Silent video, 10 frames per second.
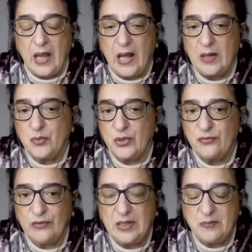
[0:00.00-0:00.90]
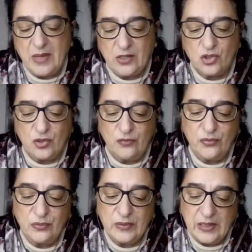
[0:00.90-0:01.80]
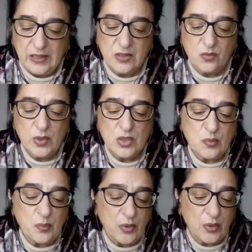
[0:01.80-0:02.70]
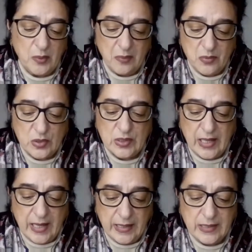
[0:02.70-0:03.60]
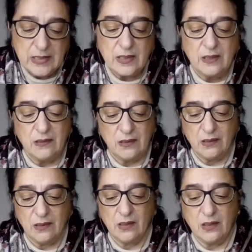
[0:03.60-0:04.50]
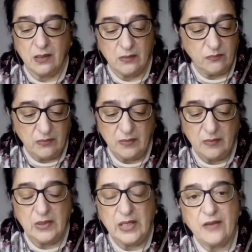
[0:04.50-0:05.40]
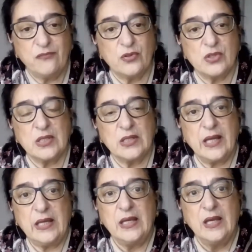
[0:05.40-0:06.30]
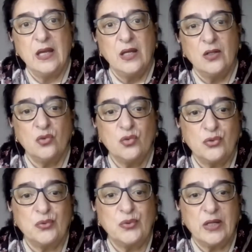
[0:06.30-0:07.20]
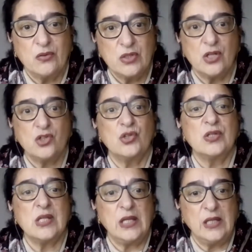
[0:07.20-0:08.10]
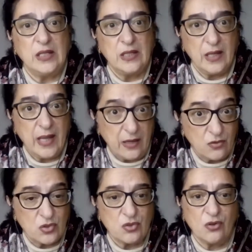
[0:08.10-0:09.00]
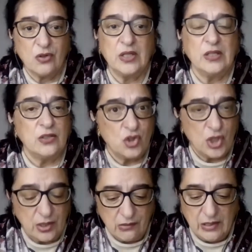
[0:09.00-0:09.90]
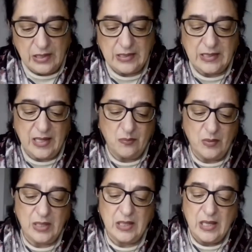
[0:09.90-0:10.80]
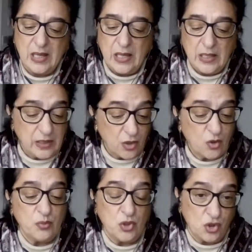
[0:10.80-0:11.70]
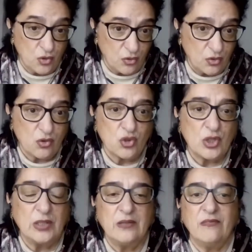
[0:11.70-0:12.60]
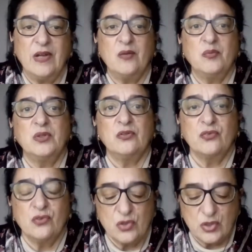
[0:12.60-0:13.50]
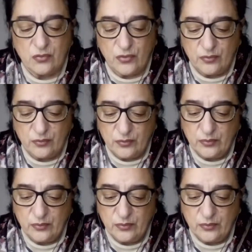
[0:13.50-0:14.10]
I'll briefly mention a few things. We support member states, the efforts they do through negotiations in ECOSOC, in the General Assembly, in the Commission on Social Development, of course, so from